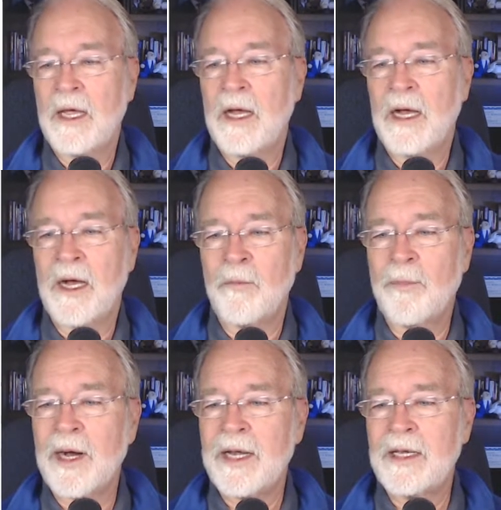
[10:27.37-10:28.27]

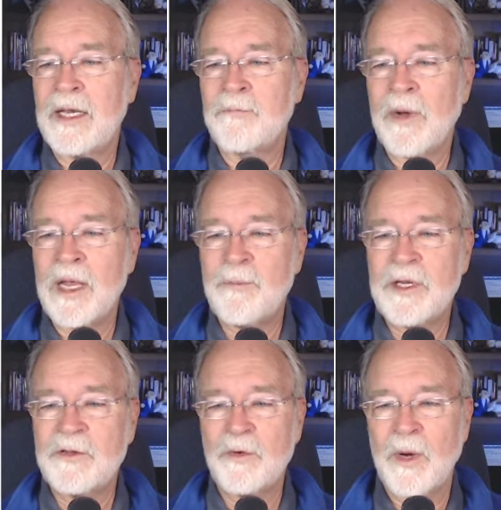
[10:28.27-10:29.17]
But it might be
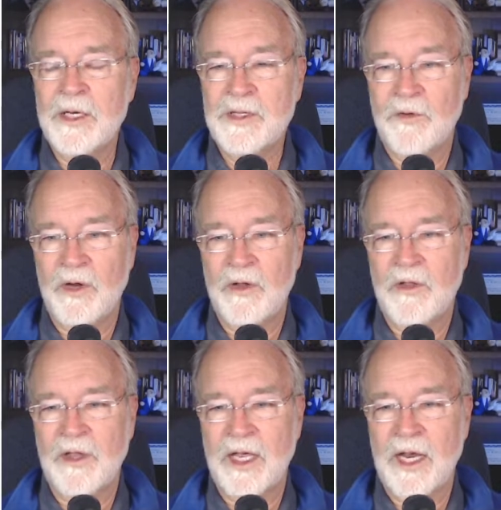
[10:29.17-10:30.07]
too much of a good
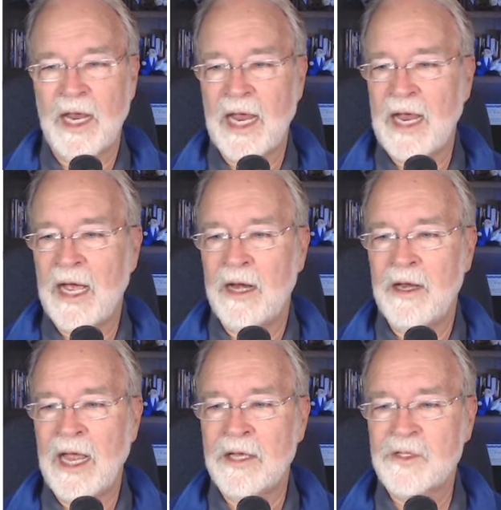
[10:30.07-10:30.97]
thing and
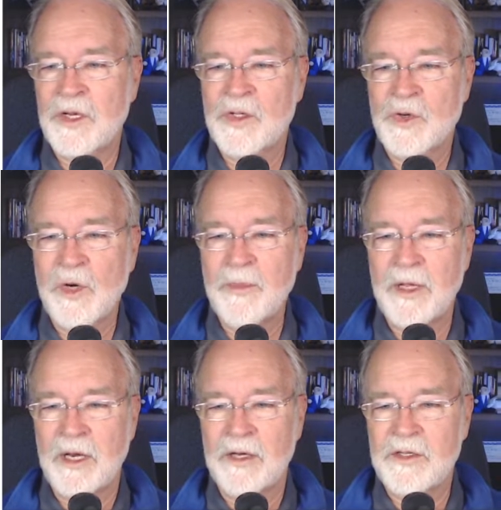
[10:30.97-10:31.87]
has
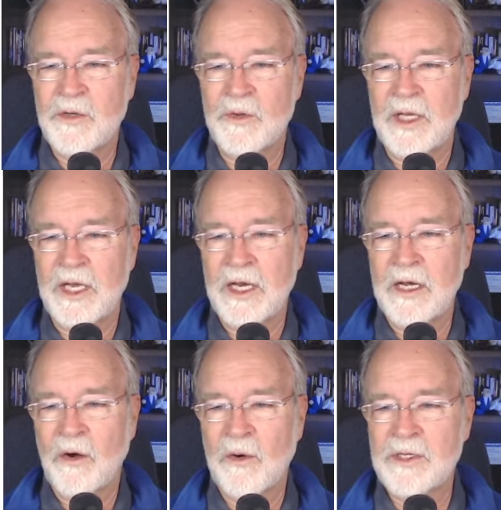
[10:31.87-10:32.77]
contributed to the
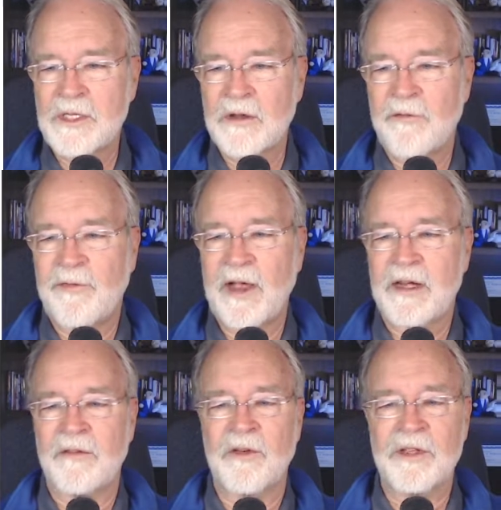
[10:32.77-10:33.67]
increasing
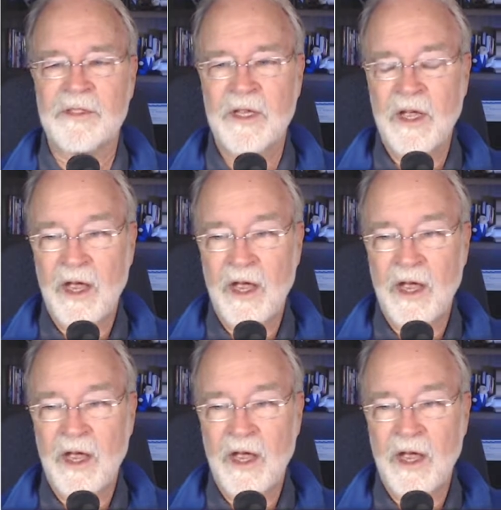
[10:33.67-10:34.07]
effectiveness